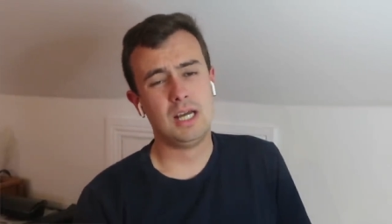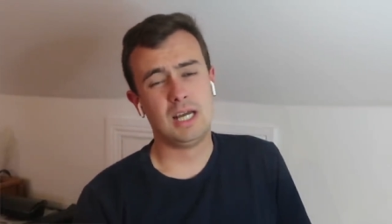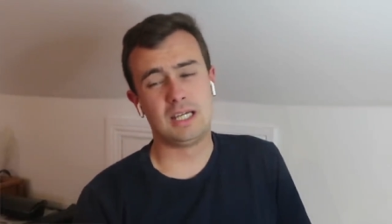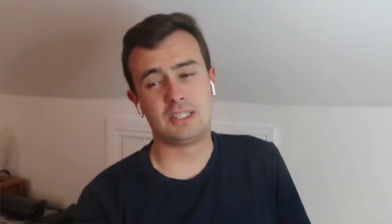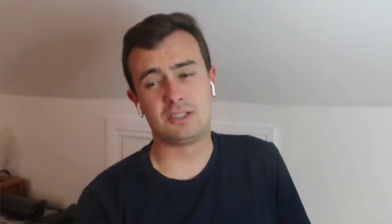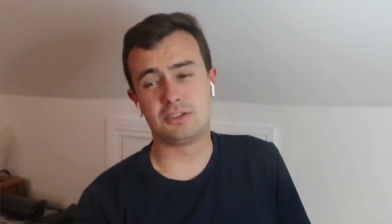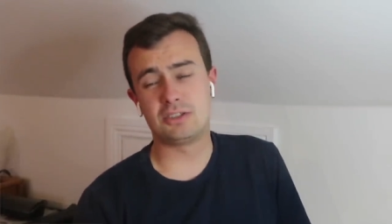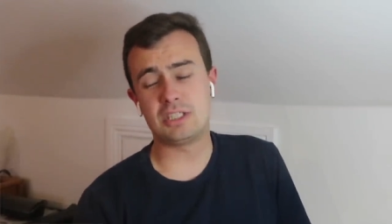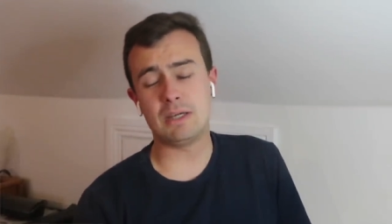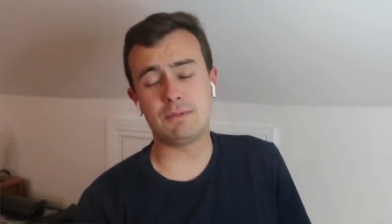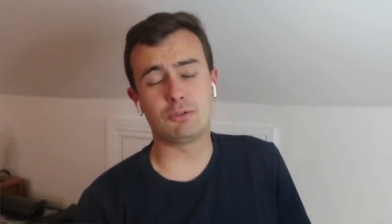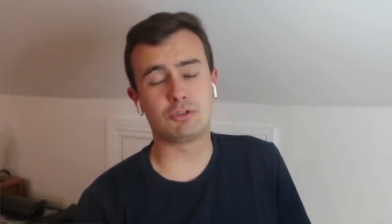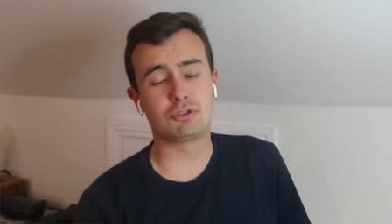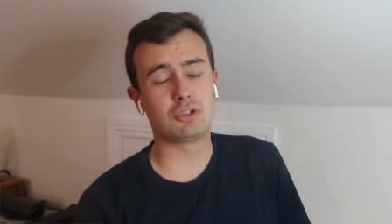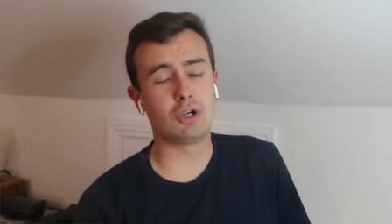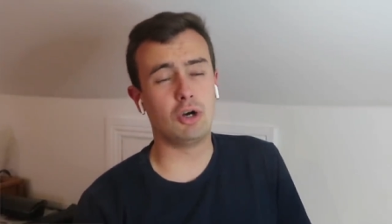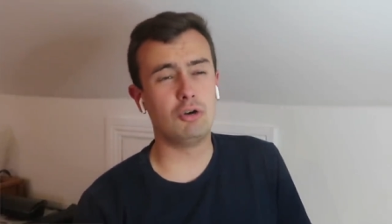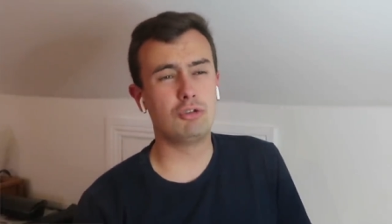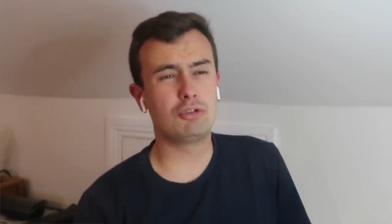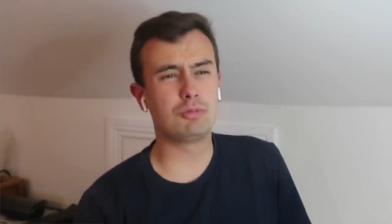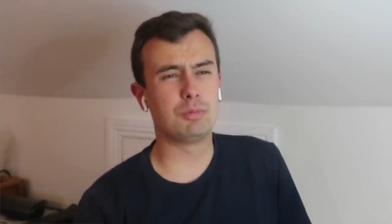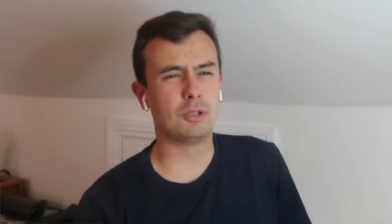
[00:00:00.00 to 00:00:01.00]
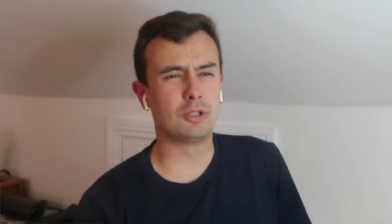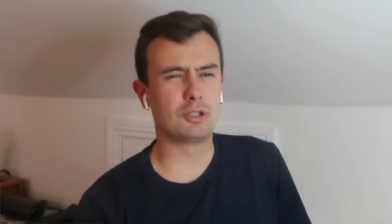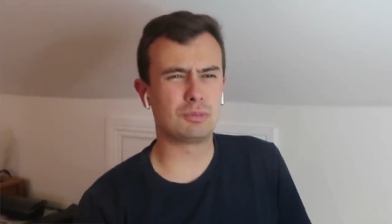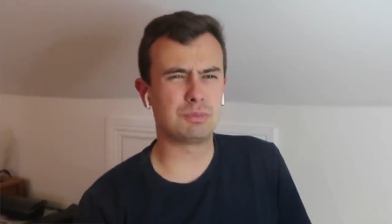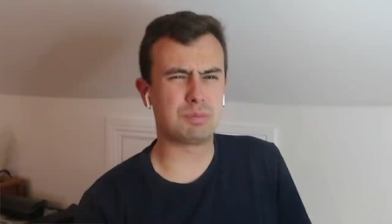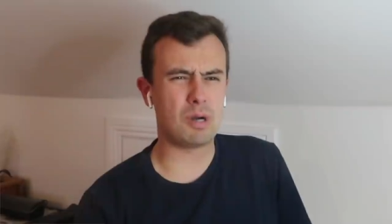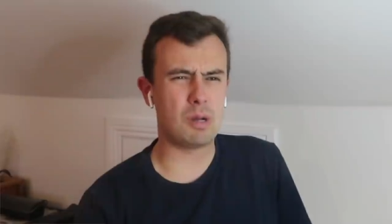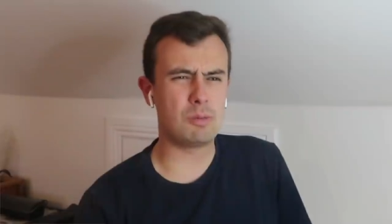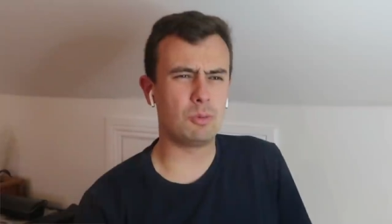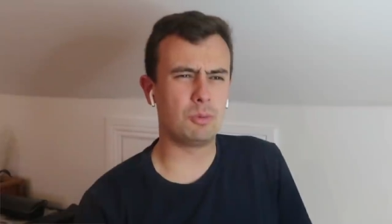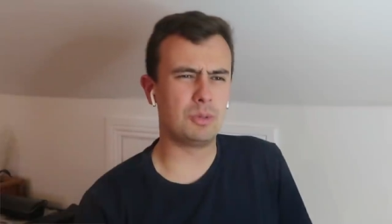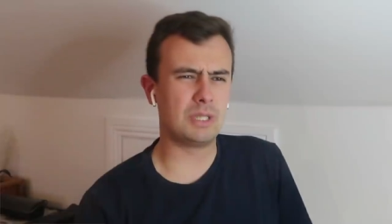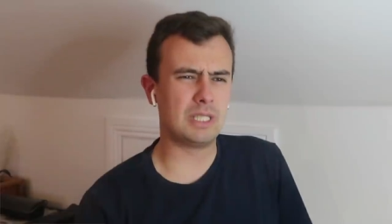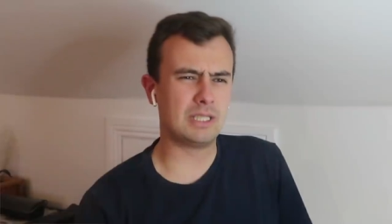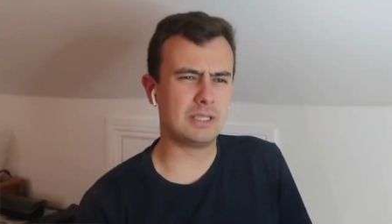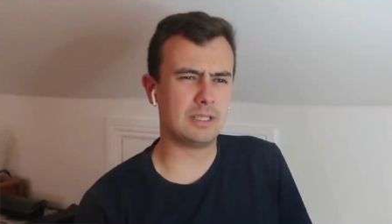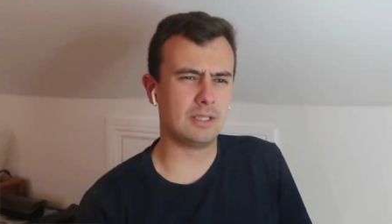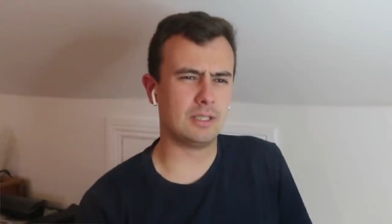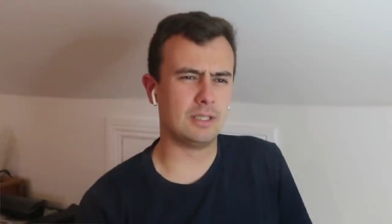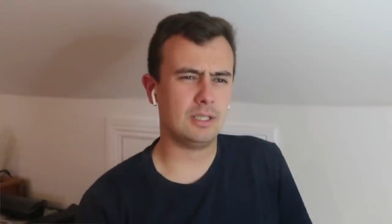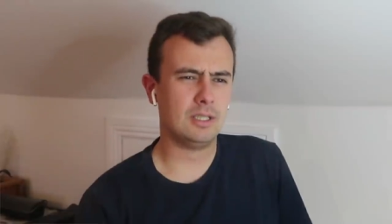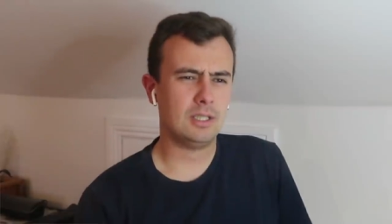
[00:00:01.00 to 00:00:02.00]
And the Devil's Coachman's probably
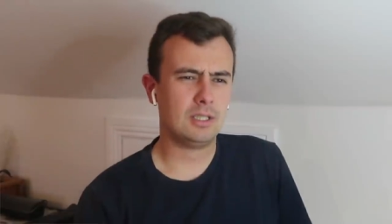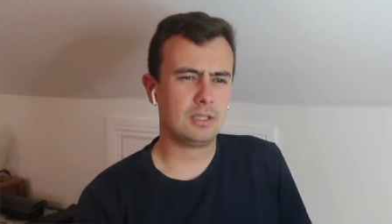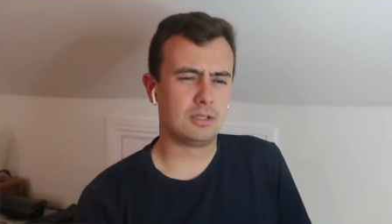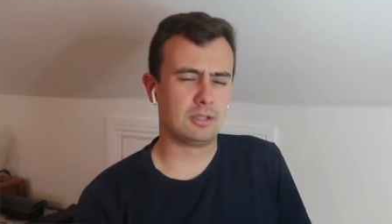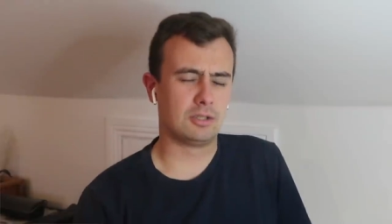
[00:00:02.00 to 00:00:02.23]
the,